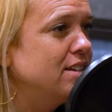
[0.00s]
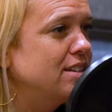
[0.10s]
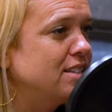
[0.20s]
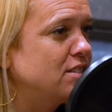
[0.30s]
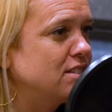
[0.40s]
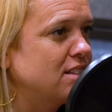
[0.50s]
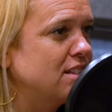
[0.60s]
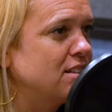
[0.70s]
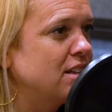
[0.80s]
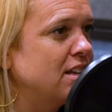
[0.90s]
it's
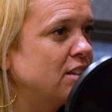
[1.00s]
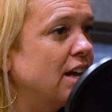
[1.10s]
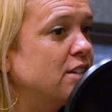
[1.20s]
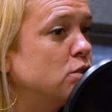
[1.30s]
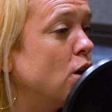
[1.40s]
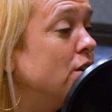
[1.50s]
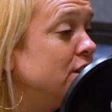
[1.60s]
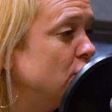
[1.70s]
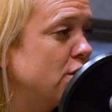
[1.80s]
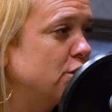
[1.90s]
it has grown
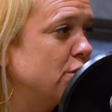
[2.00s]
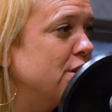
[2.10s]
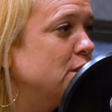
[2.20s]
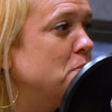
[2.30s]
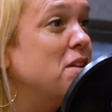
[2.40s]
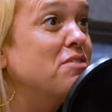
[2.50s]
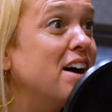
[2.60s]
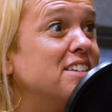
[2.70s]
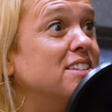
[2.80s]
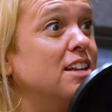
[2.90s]
into larger things. Right. But if
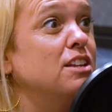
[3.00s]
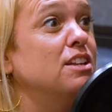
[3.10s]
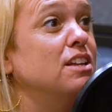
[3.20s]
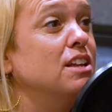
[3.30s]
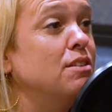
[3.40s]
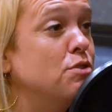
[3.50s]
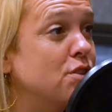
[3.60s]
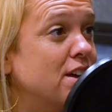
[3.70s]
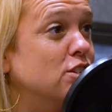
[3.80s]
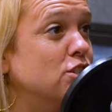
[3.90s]
I said if you
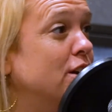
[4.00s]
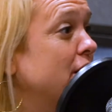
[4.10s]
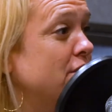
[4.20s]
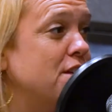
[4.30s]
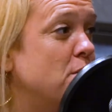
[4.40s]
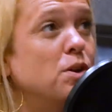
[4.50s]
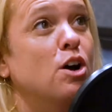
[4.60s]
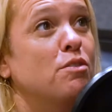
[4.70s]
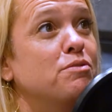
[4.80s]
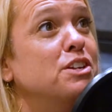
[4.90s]
can't share it, they would
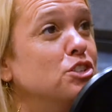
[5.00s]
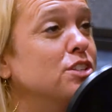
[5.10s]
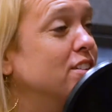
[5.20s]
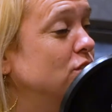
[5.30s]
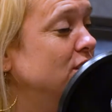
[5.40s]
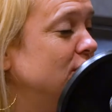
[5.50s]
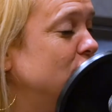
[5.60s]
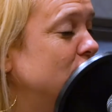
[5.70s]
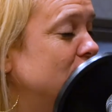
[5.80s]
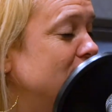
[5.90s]
all finish that
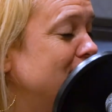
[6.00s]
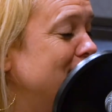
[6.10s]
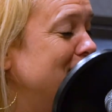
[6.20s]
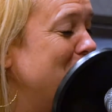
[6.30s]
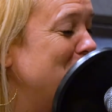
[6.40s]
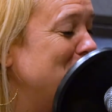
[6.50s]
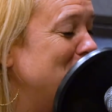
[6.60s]
sentence. Mm-hmm. That means